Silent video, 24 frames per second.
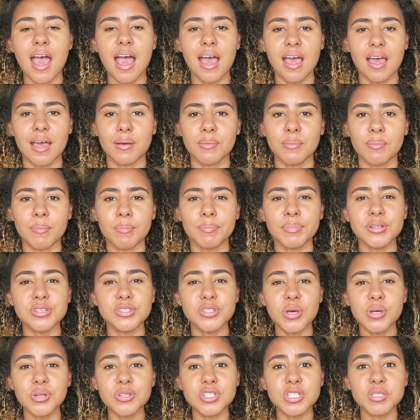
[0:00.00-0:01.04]
but
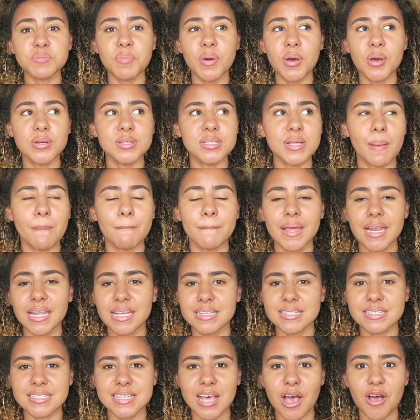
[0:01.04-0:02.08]
don't just post a
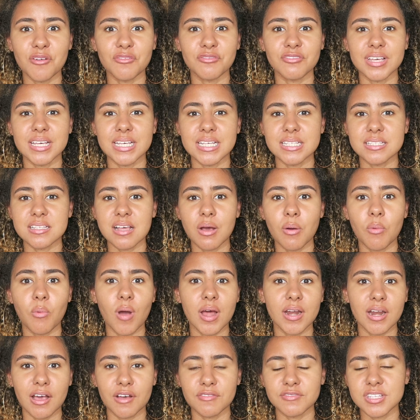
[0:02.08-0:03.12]
million selfies
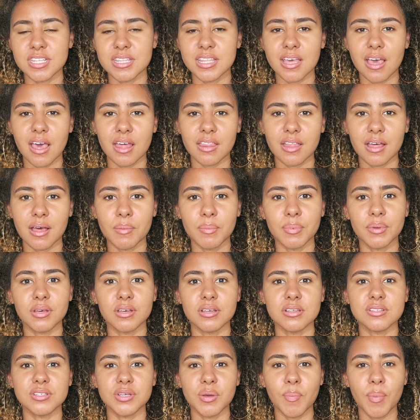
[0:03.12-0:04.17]
one after the other,
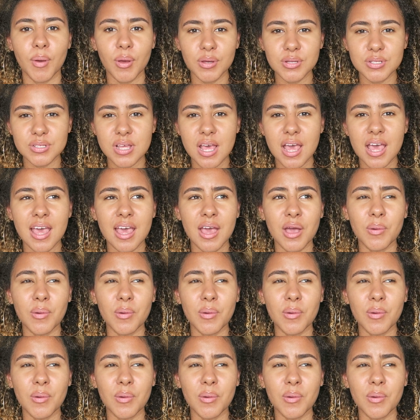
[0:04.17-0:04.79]
because your posts